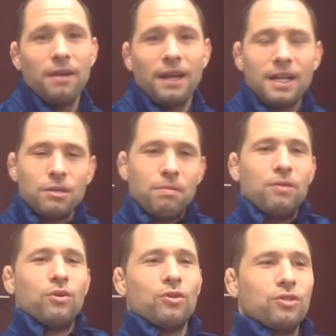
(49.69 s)
and I got to be
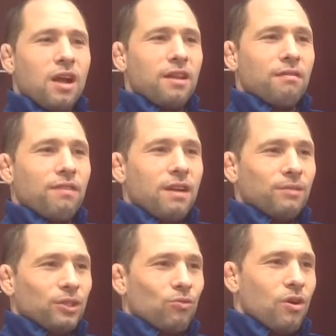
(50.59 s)
with her side of the
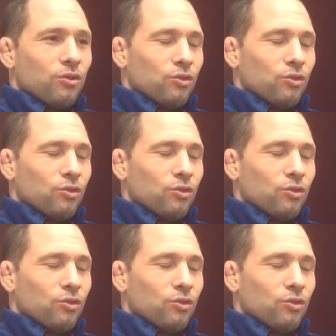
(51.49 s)
family as well.